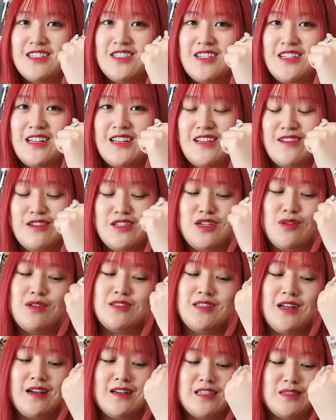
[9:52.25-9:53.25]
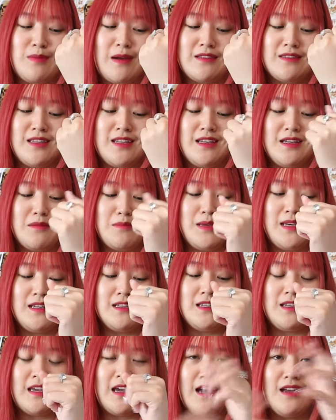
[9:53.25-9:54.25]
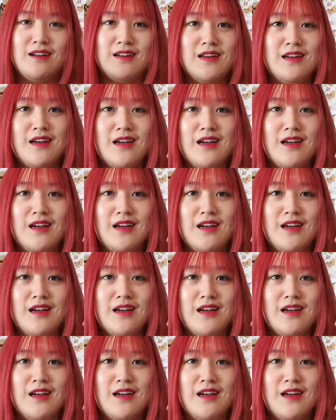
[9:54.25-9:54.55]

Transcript: She did she was not expecting me to get